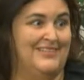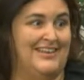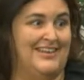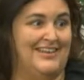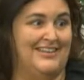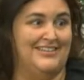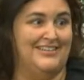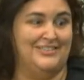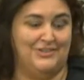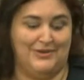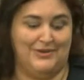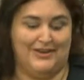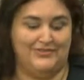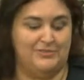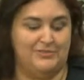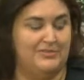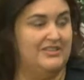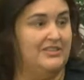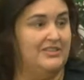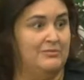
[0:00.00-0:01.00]
And you have
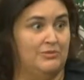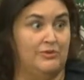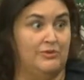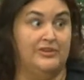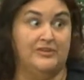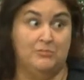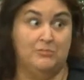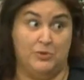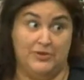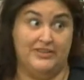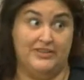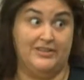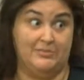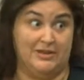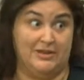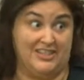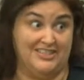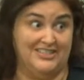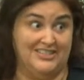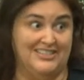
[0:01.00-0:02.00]
to be the employee more than the
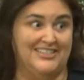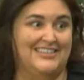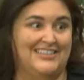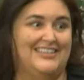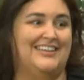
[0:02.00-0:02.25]
boss.